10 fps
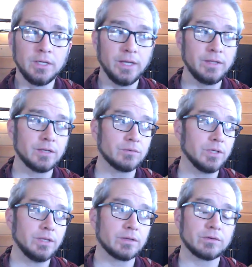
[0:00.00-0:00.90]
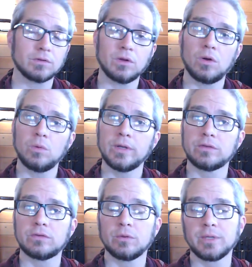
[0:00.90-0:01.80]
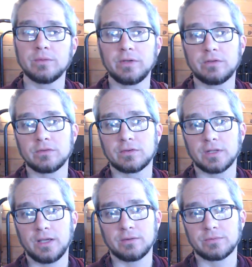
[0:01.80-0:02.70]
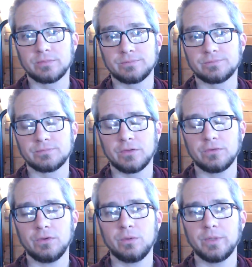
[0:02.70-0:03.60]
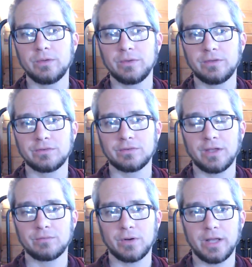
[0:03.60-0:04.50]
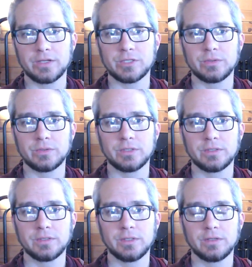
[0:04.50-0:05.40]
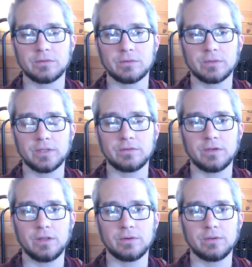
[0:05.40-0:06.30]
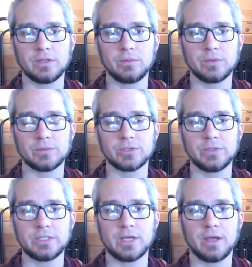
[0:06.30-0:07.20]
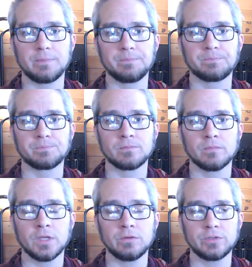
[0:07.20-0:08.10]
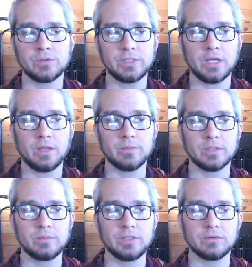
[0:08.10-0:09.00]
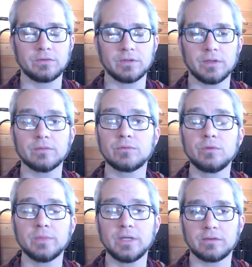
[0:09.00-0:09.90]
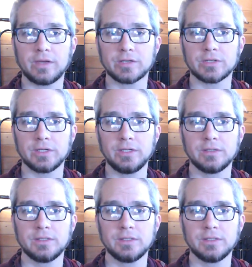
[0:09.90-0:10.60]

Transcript: And then really there's always so many reasons to love, so many reasons to have gratitude. And so that's another thing with retreat time. And retreat time can be just a few minutes, actually.